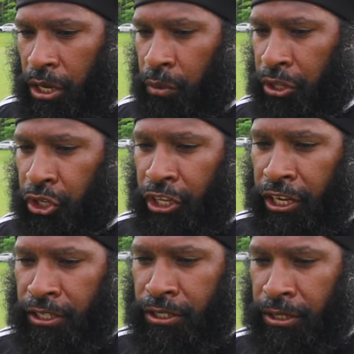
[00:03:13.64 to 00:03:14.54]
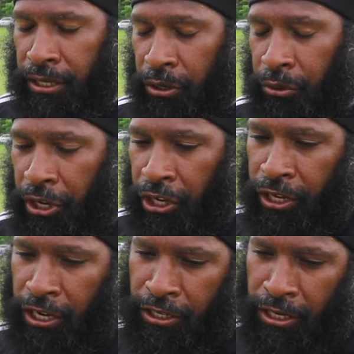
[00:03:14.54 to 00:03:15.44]
What at us
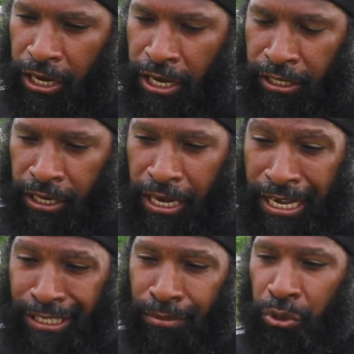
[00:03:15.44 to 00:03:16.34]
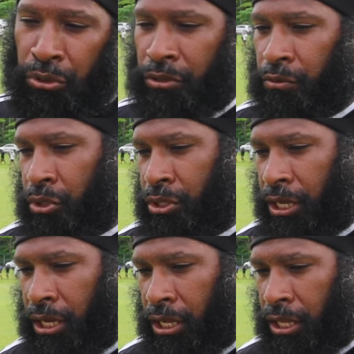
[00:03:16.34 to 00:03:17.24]
the most was
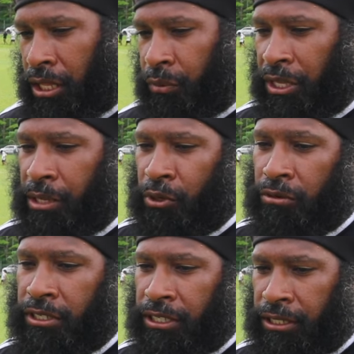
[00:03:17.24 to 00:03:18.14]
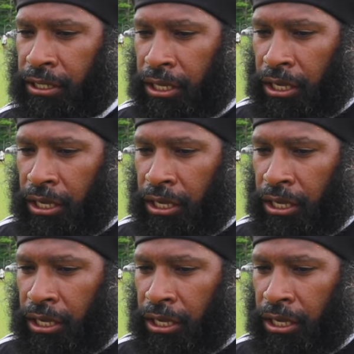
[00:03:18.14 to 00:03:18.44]
that we keep conceding.